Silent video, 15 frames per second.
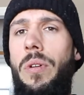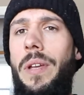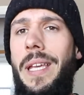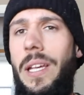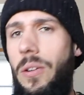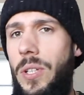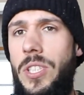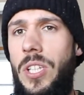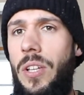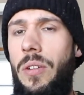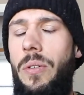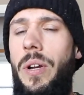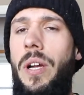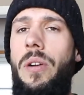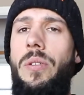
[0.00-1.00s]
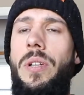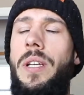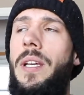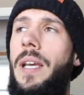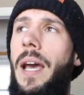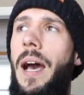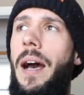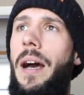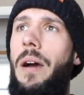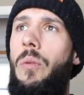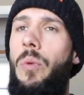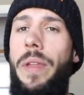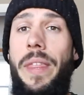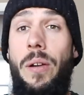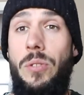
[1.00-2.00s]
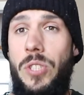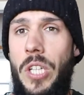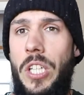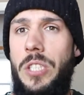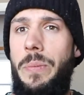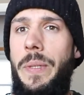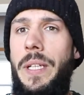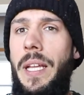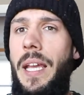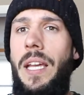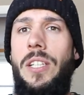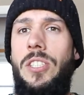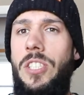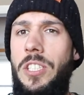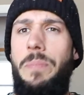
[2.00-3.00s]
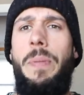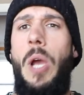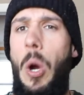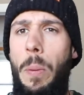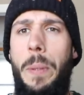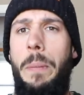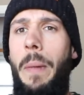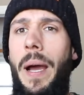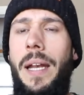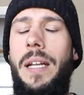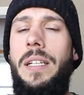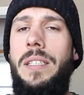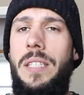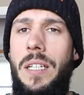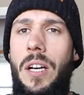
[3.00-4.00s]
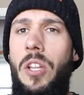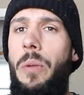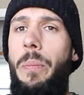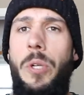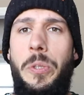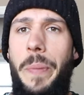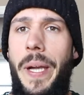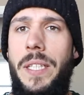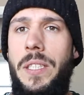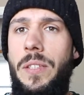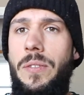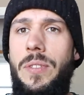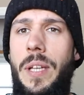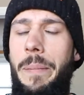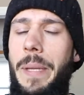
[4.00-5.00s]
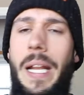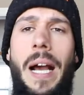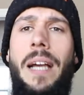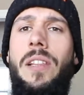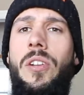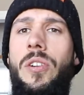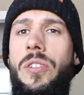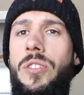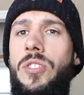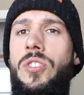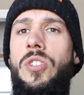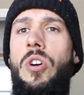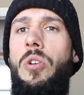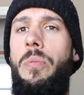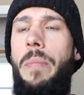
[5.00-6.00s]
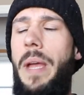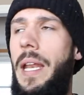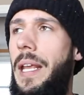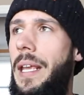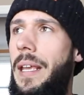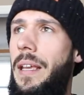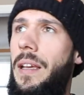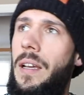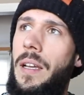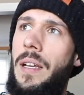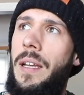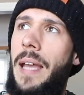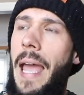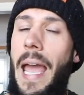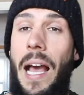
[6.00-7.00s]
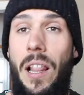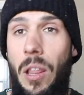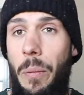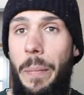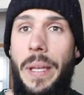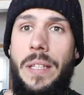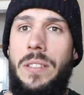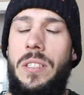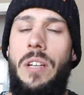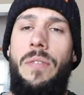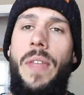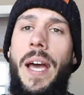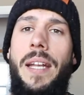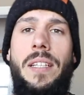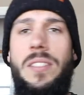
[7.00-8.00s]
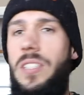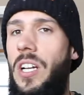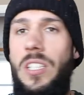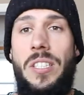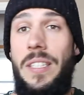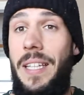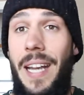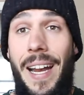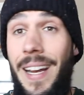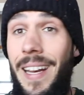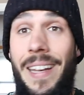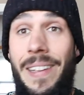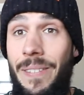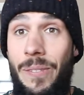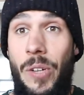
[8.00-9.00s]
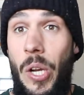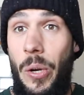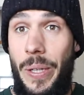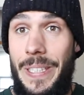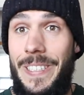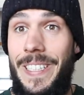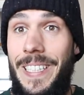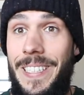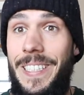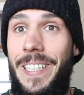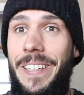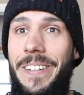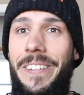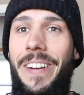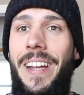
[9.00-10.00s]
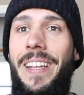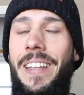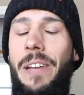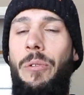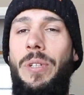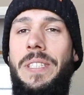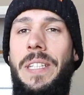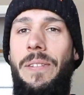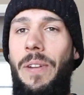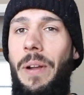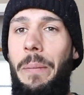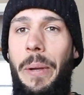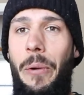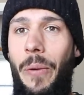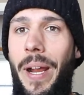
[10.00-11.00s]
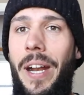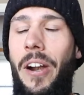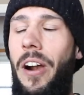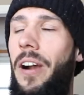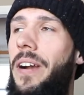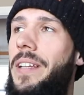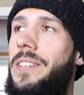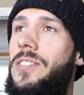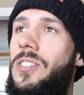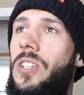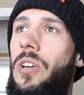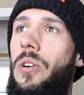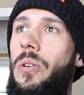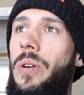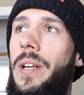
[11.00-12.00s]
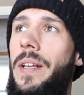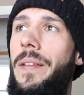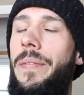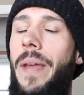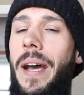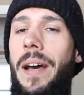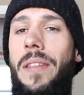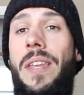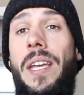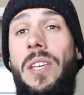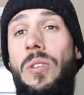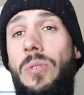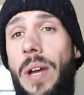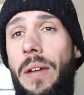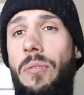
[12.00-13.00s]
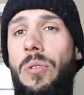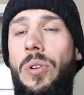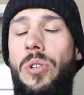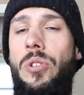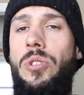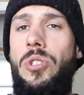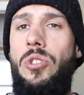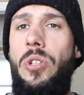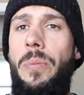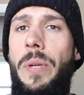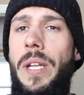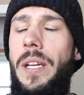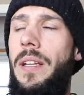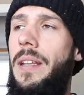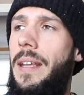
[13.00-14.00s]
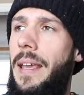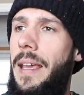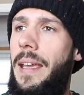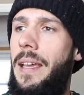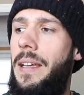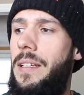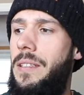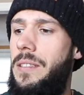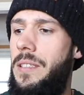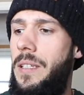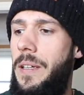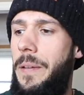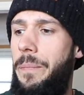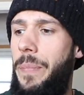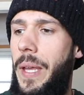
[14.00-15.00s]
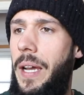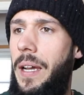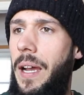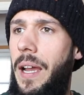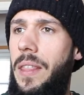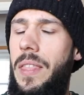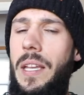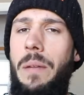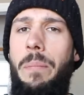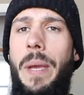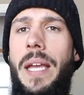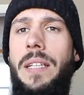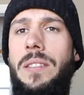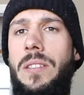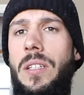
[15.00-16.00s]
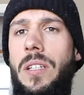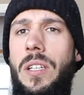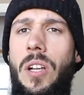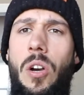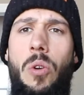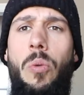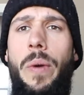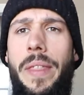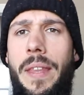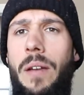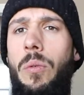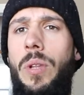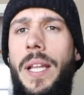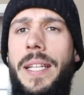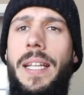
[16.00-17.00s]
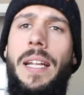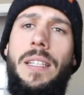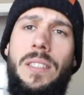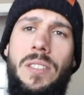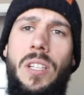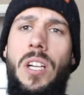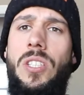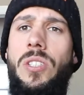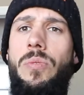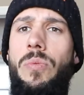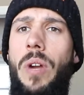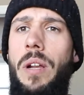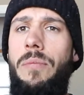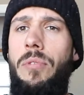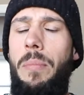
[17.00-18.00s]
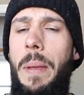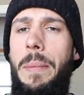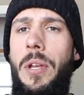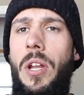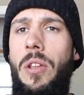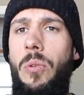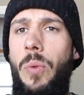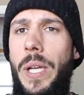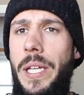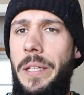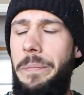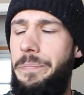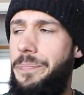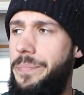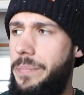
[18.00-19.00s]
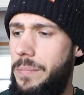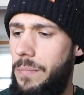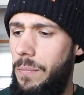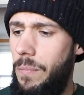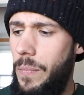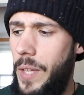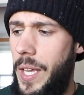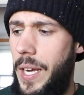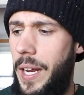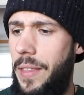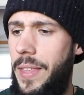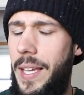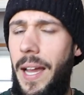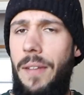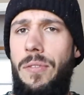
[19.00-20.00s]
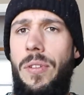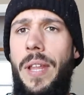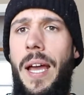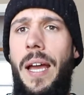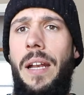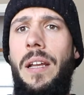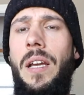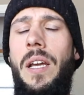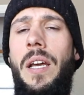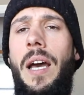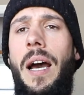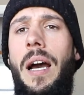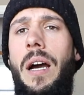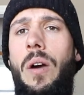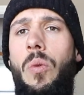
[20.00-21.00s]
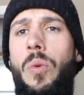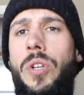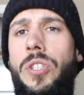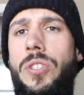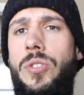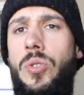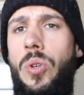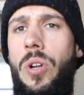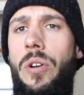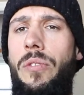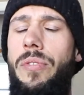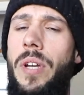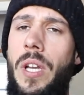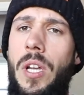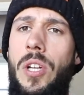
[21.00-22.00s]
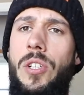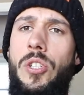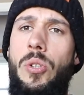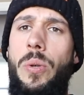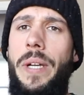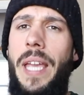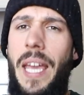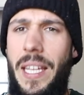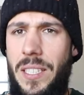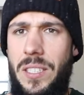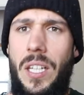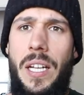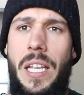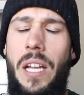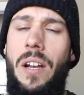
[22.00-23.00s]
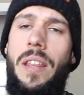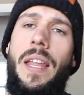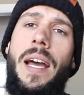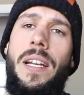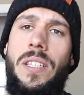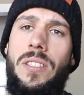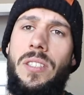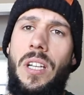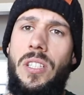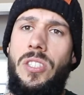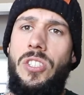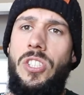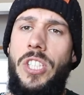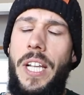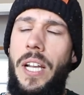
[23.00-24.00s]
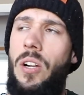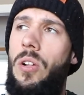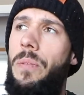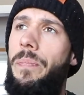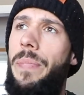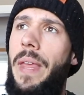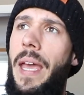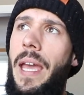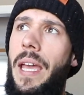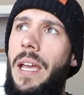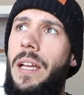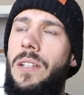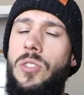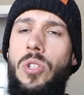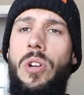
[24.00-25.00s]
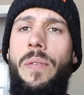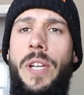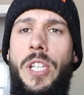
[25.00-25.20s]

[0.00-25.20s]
hear each other out without judgment and just be open-minded to other perspectives. I mean, I learned so many elements of that discussion that I didn't even know existed, right? That wasn't even on my radar. And so thank you to everyone who contributed. And I think based on, when we'll let that discussion run for maybe another week. And I think after that, we should sort of do a case study out of that discussion channel and sort of